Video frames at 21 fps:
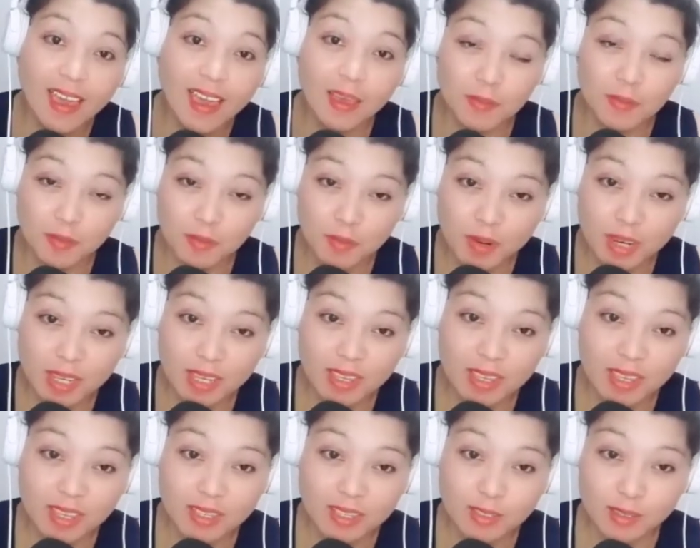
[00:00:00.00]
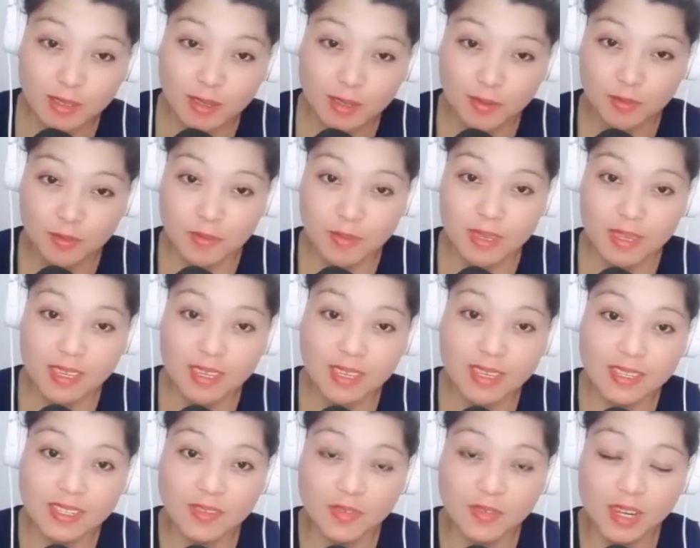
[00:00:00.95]
Happy birthday to you,
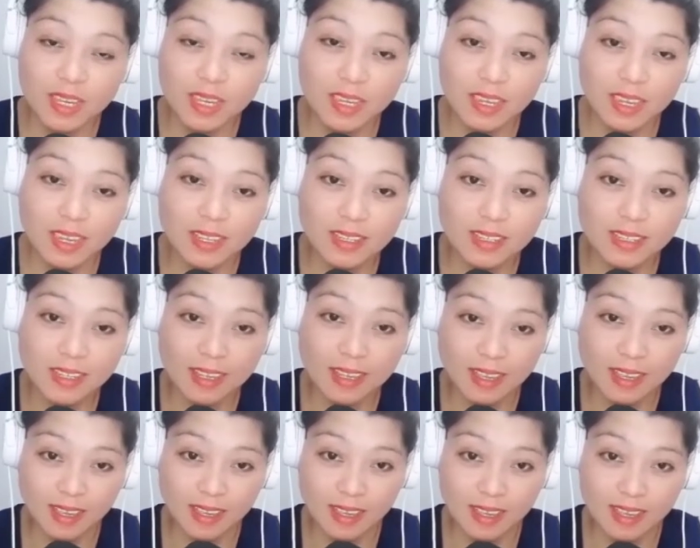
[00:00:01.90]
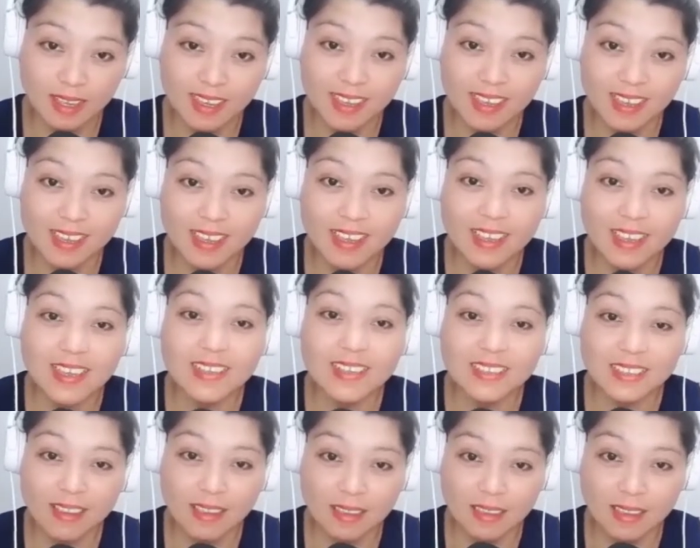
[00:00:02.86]
B, 3 Kids.
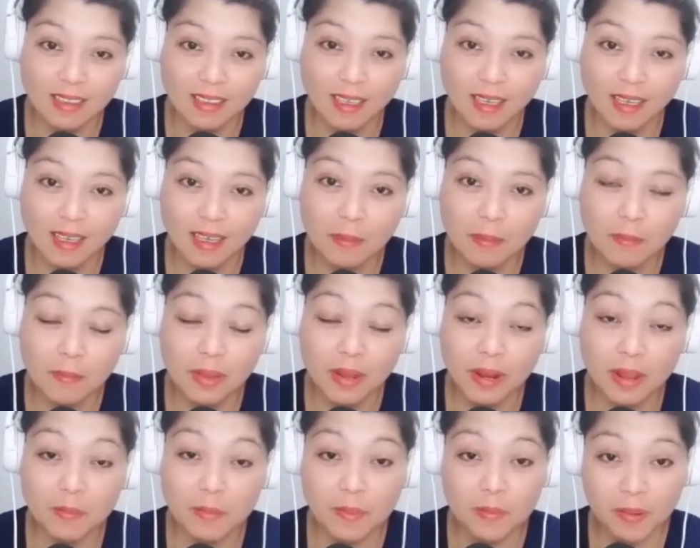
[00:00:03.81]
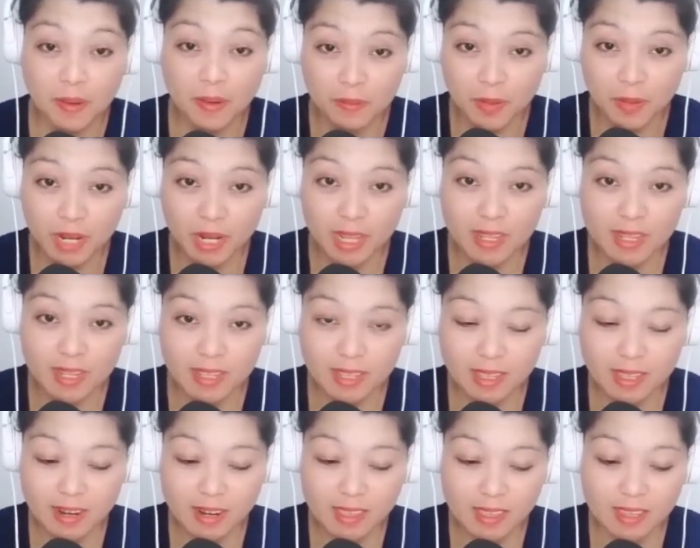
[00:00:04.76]
Sana marami pang birthday na
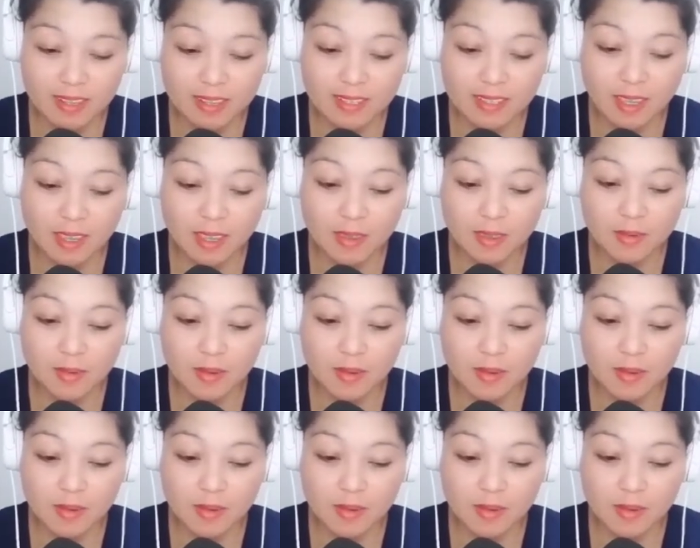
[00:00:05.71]
darating sa'yo